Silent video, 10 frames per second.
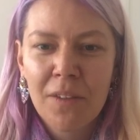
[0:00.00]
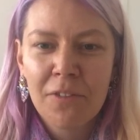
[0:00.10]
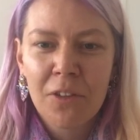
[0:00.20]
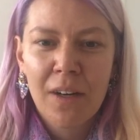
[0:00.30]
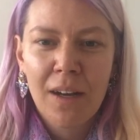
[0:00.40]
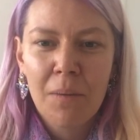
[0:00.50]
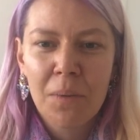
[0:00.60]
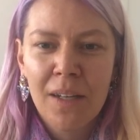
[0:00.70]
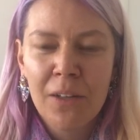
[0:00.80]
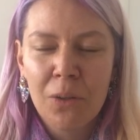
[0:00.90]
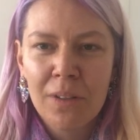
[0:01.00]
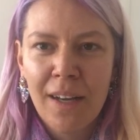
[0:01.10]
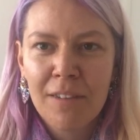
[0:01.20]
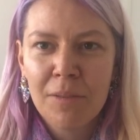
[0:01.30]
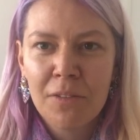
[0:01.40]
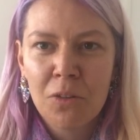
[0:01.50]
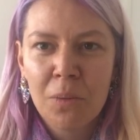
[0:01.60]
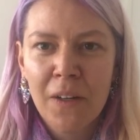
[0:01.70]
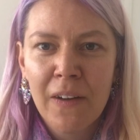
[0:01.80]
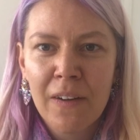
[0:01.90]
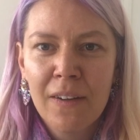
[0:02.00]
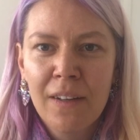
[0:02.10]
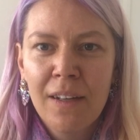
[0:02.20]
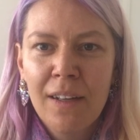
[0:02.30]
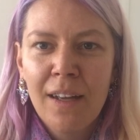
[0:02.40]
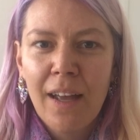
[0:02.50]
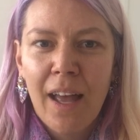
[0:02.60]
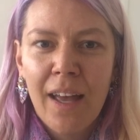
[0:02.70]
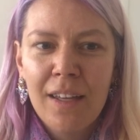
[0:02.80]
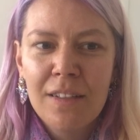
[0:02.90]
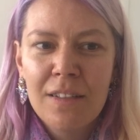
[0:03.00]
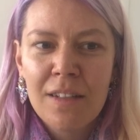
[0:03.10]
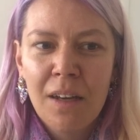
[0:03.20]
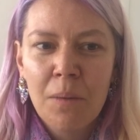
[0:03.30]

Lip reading: for a company called Life Before Work. And